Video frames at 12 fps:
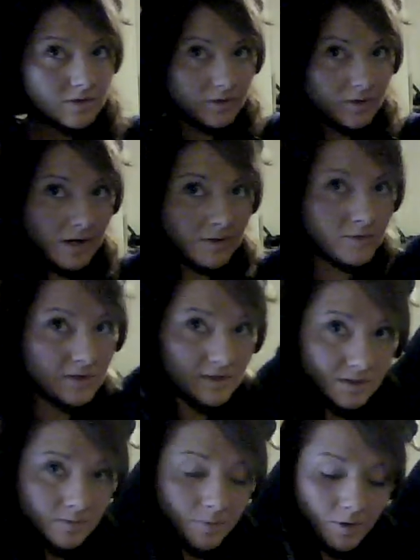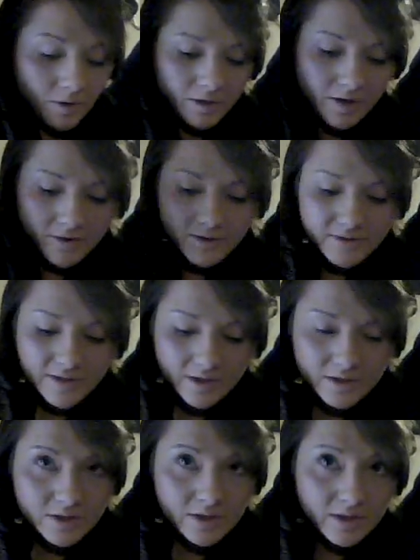So now I'm just going to pull another
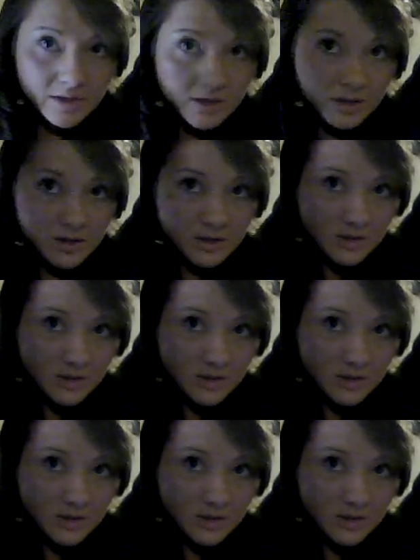section.